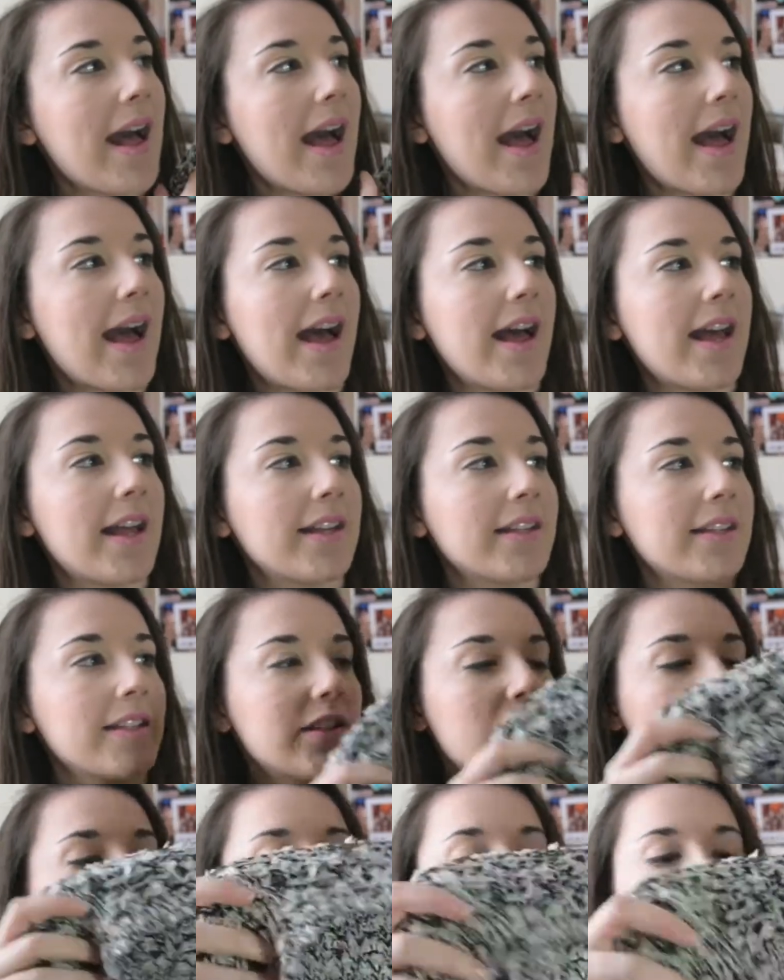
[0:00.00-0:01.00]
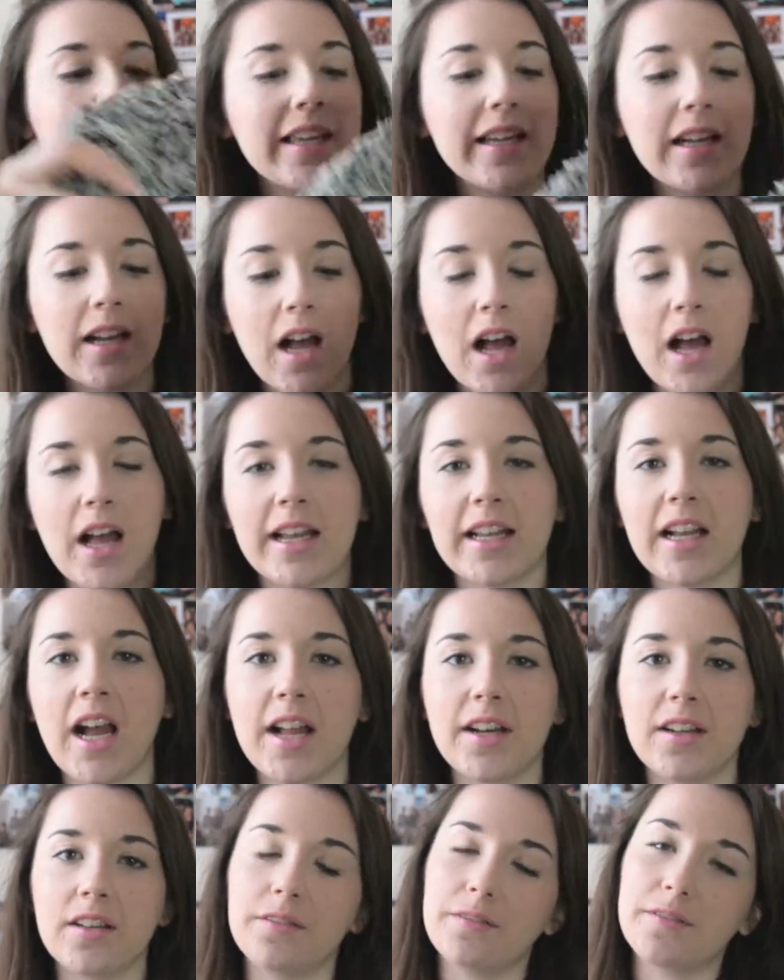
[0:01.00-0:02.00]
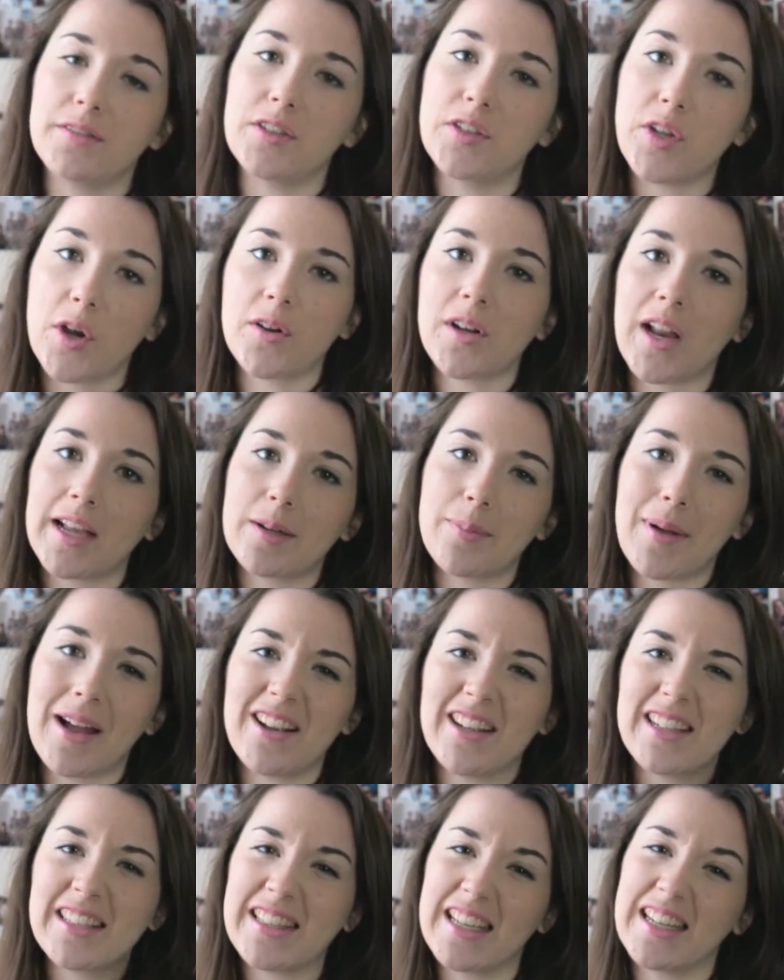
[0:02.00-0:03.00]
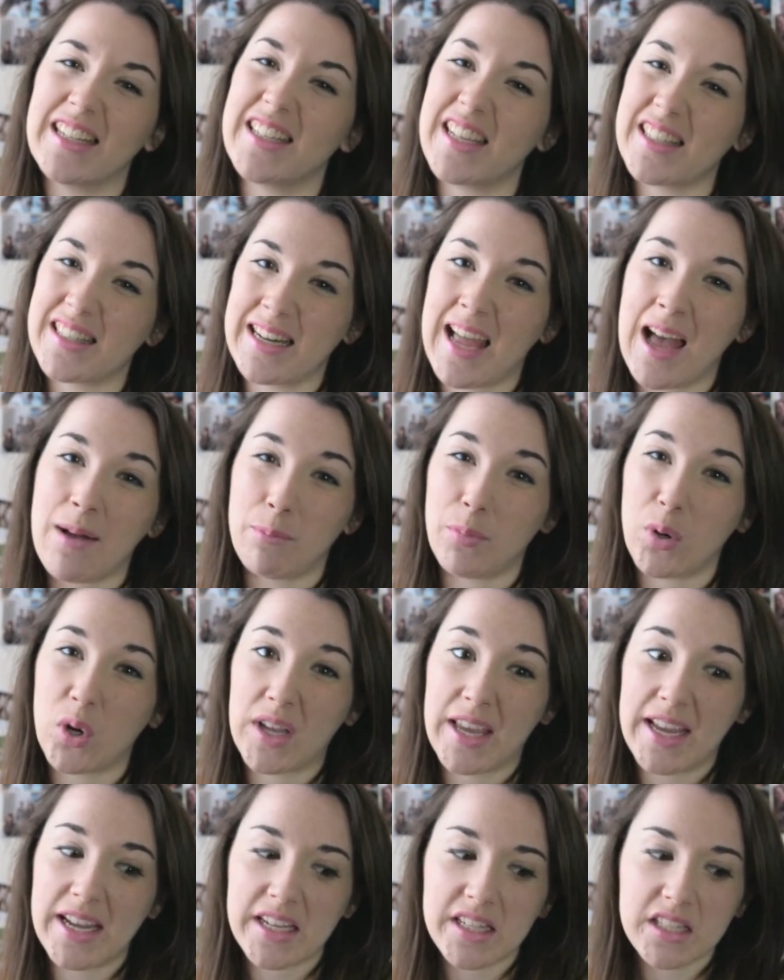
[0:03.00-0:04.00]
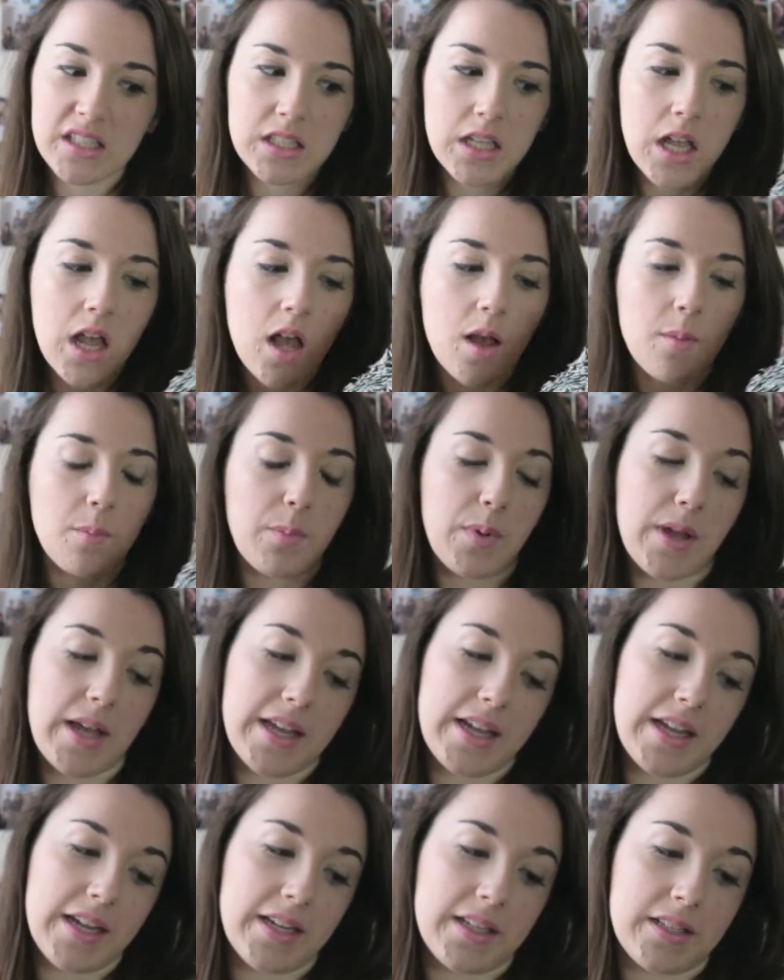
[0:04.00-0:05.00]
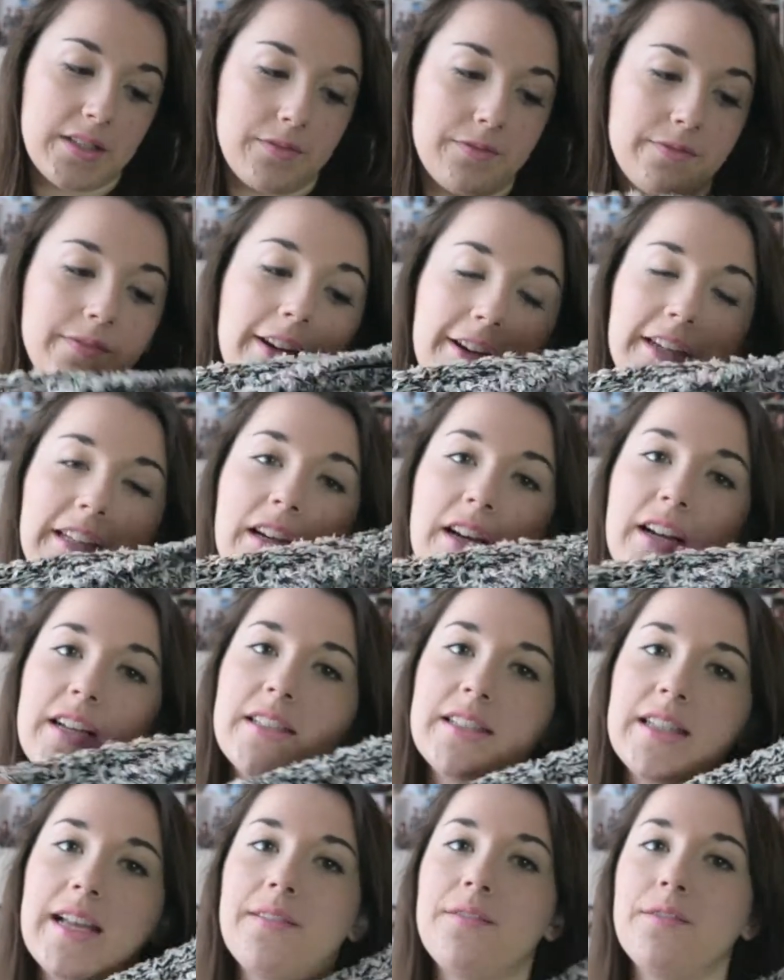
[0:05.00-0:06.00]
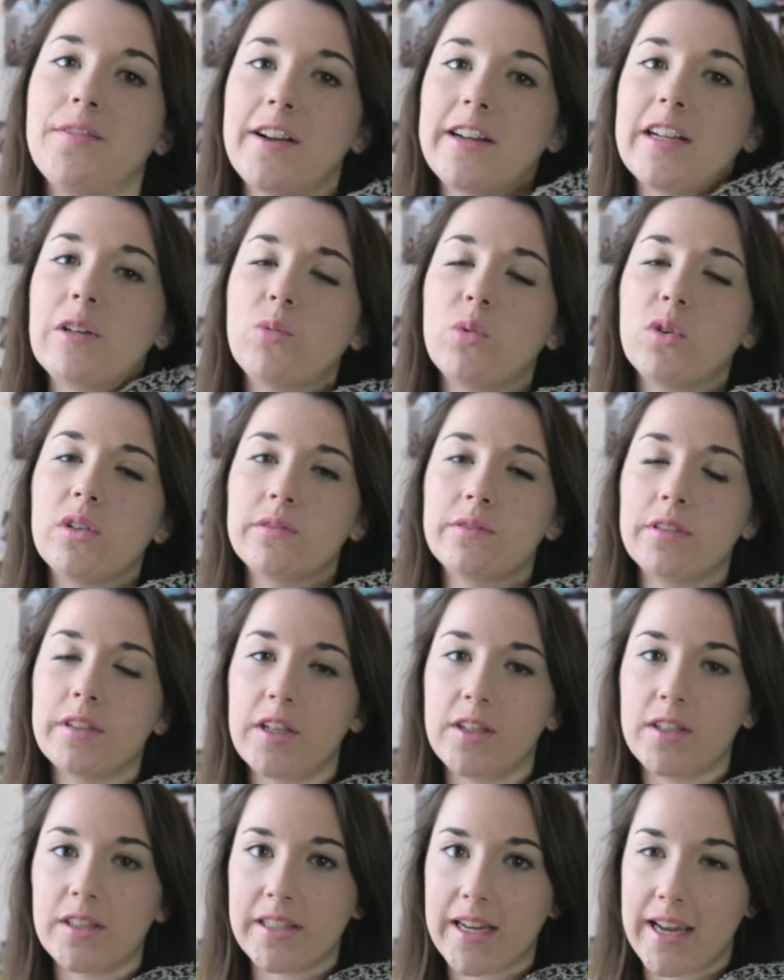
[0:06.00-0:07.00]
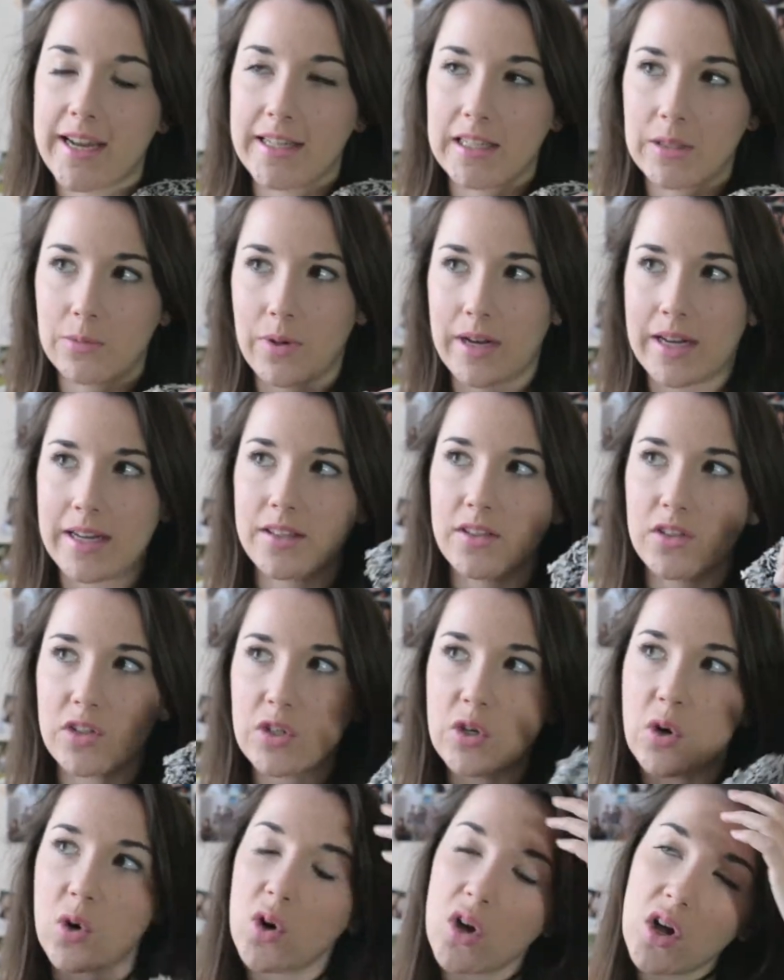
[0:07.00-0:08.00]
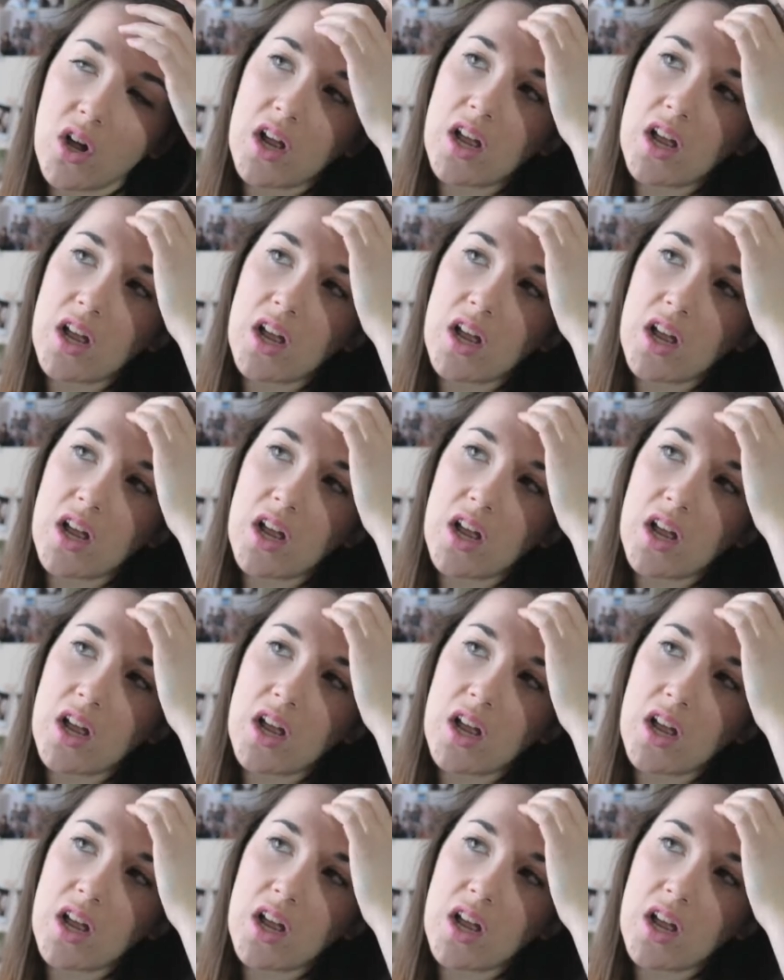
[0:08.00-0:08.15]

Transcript: And the only thing I kind of don't like about it is that it doesn't have pockets, but it is very nice and very warm for those days when it's not